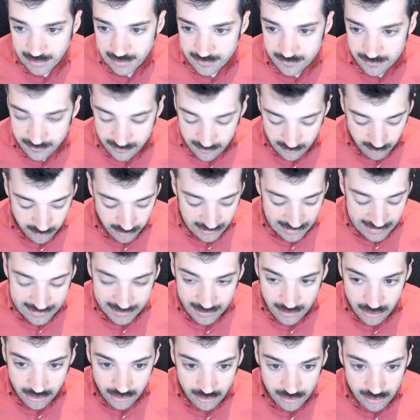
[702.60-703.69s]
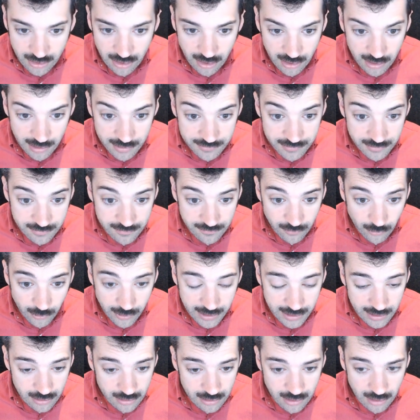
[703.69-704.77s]
It's blank good cause. It's
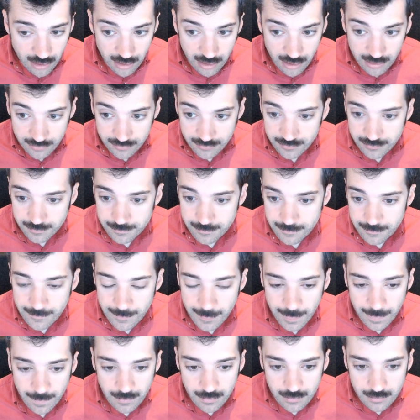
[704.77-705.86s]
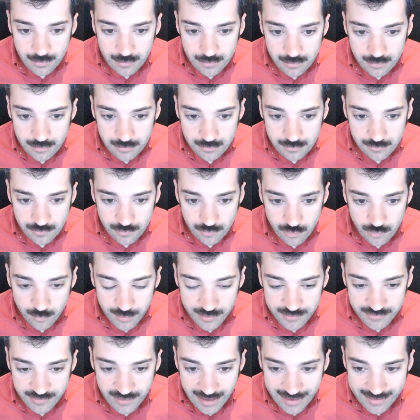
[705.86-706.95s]
for a good cause. To
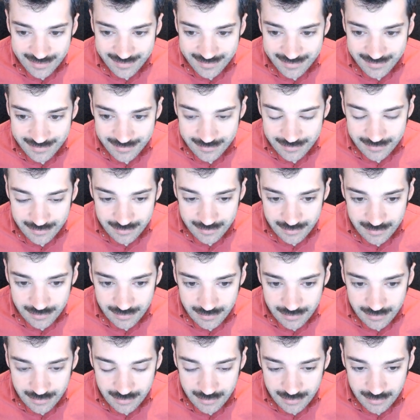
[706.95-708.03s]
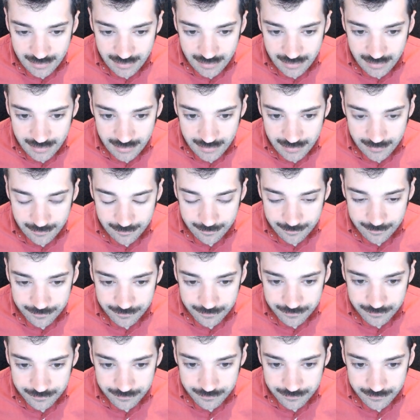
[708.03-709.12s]
possess,
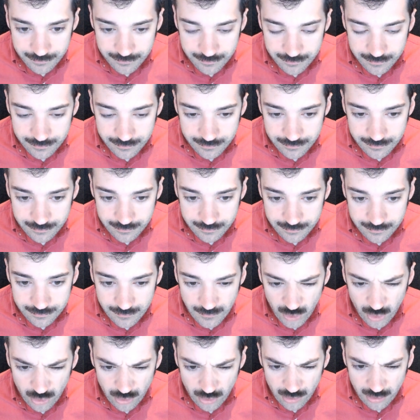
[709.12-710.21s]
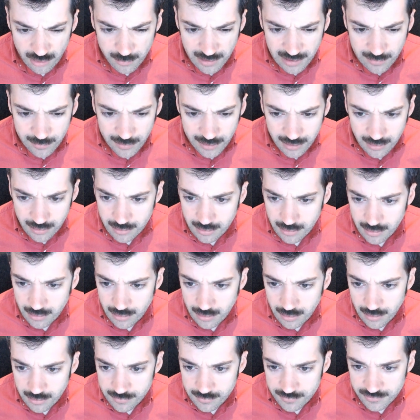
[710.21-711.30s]
um, earn maybe?
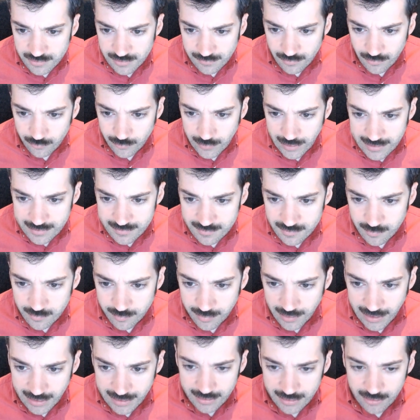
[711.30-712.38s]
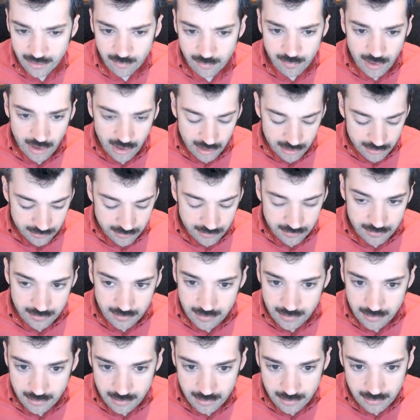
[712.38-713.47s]
Civil rights pioneer parks.
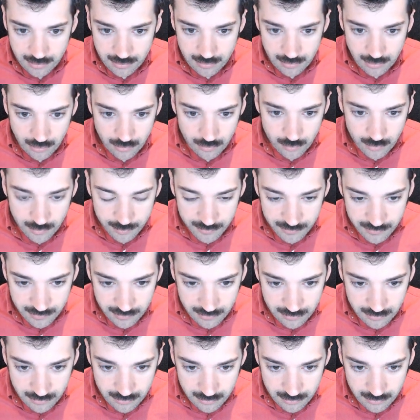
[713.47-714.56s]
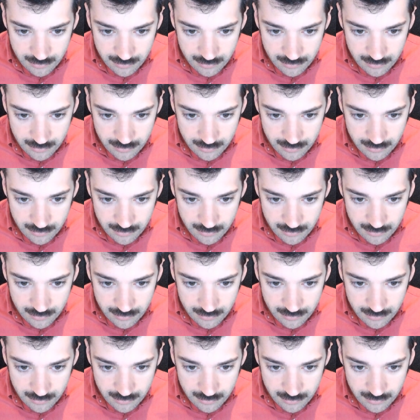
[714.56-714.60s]
Uh, oh, whoops.